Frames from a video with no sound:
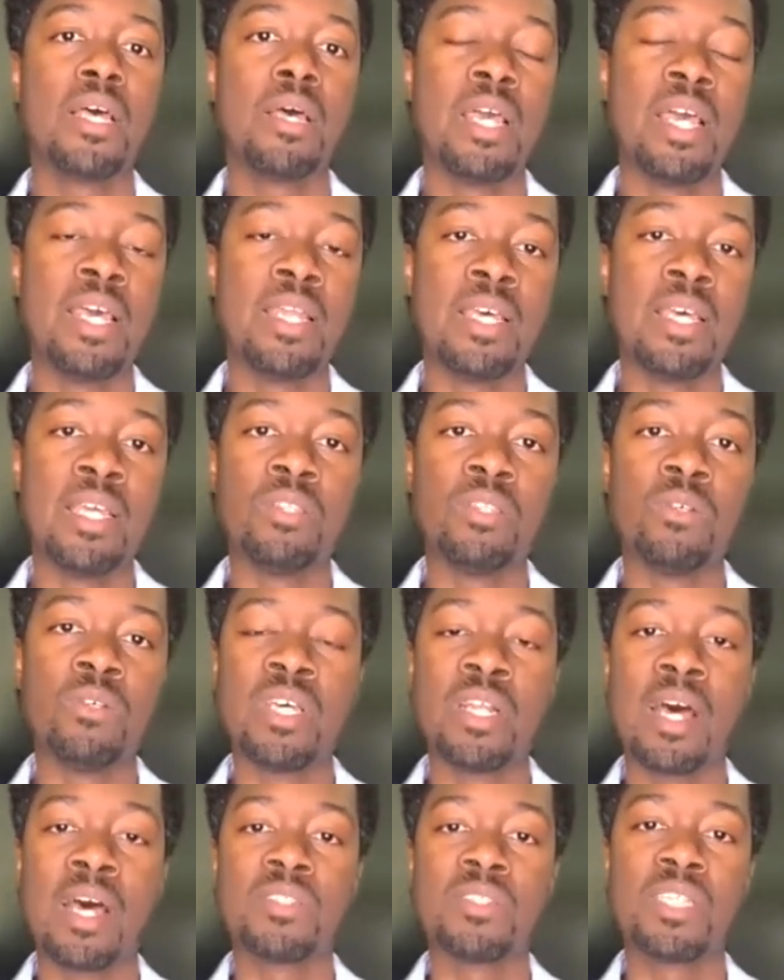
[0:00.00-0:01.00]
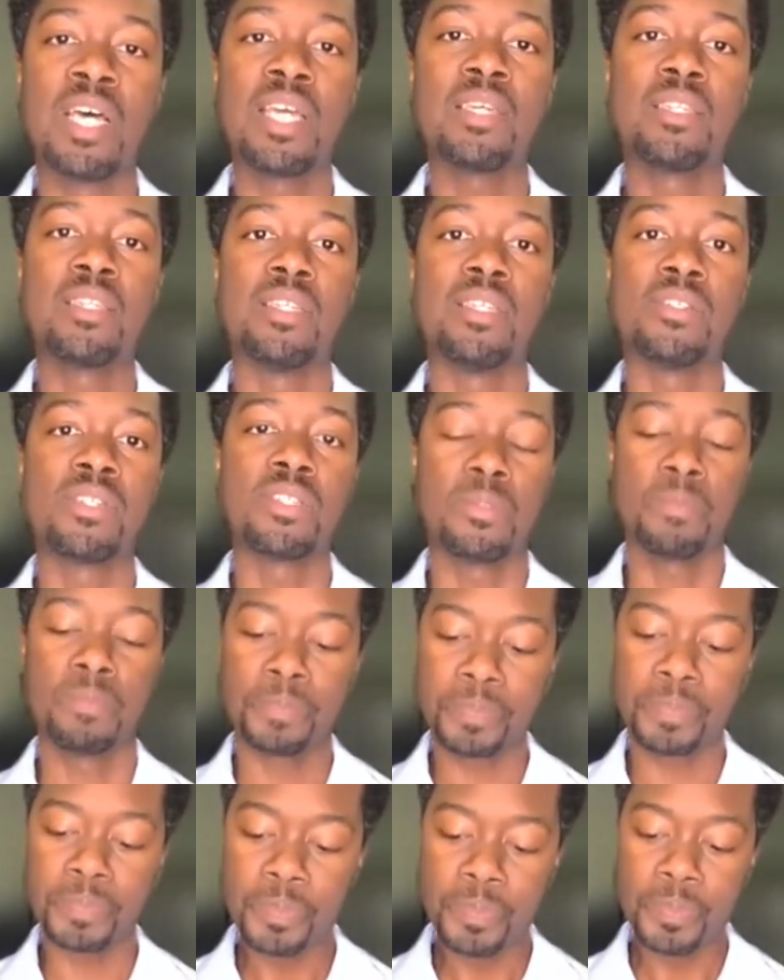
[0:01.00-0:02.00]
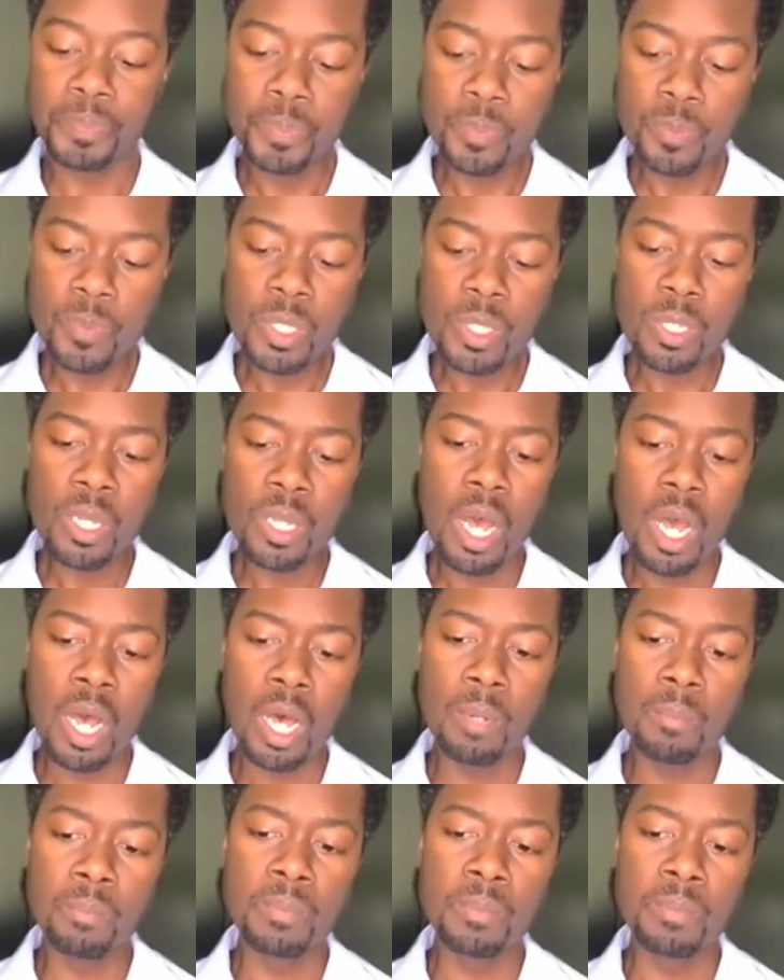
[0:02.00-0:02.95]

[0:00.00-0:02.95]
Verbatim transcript: And, and, and I'll tell you this, um,